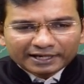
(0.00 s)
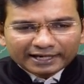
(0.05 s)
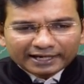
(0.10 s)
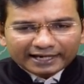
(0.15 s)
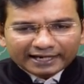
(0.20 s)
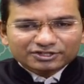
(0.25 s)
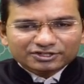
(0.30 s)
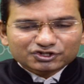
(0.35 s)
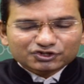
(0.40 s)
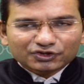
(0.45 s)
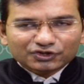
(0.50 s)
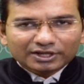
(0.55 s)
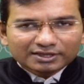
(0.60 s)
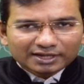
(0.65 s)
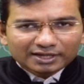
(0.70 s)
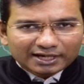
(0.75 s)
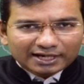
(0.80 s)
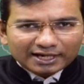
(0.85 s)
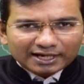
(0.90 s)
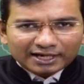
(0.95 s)
and
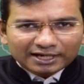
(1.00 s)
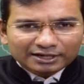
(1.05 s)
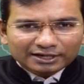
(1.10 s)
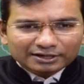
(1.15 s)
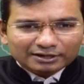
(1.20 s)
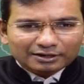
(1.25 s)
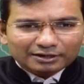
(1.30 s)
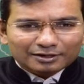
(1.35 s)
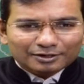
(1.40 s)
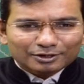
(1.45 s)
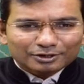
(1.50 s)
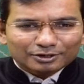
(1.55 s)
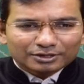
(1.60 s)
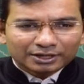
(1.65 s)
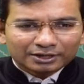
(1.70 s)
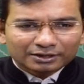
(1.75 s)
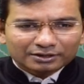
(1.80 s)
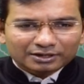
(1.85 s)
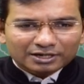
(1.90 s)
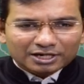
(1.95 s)
strengthening
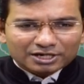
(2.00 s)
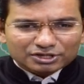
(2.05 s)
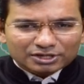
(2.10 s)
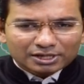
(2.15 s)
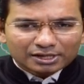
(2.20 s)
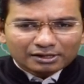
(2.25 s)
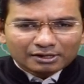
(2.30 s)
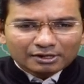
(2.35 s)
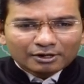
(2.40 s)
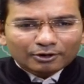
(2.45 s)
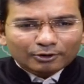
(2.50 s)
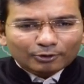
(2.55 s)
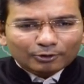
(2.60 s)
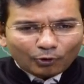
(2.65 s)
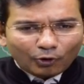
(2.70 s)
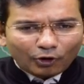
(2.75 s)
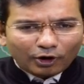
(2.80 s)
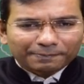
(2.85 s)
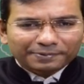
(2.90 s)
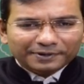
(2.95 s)
international
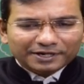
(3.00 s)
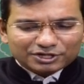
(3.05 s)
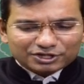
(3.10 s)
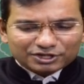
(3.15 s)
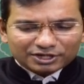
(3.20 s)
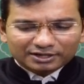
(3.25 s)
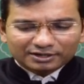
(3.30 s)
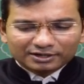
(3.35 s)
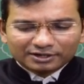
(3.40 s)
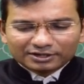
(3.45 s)
cooperation.